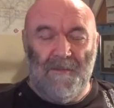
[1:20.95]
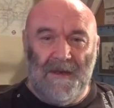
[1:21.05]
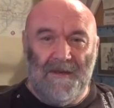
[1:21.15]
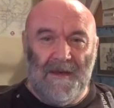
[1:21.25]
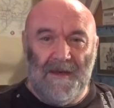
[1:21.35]

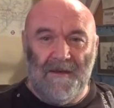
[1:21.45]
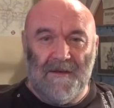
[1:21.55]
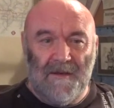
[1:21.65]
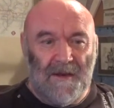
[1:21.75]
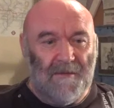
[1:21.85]
busy, and
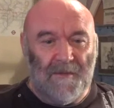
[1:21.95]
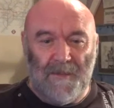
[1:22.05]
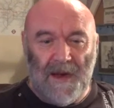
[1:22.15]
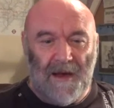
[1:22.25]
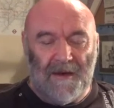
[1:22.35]
it's
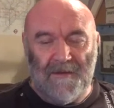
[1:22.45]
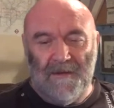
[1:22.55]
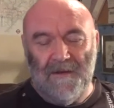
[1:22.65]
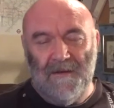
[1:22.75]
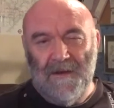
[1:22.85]
packed,
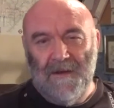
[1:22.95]
and